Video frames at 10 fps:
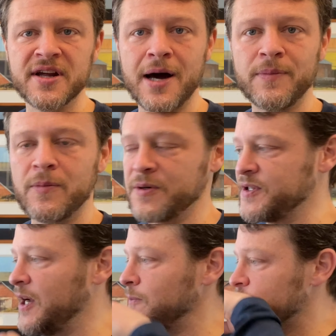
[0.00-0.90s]
it a couple more
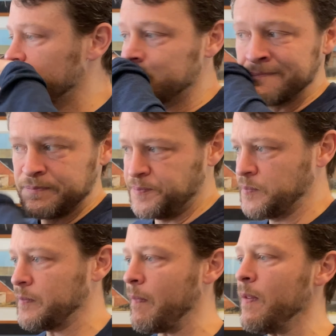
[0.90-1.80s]
times.
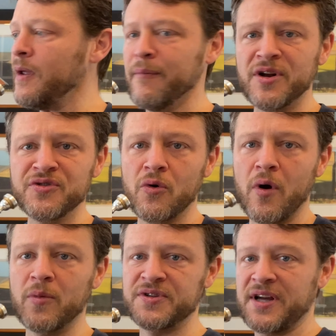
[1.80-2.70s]
I'm going to do it
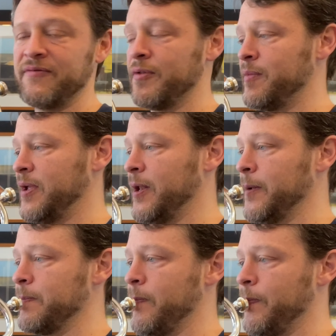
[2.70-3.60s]
one more time for the beginning.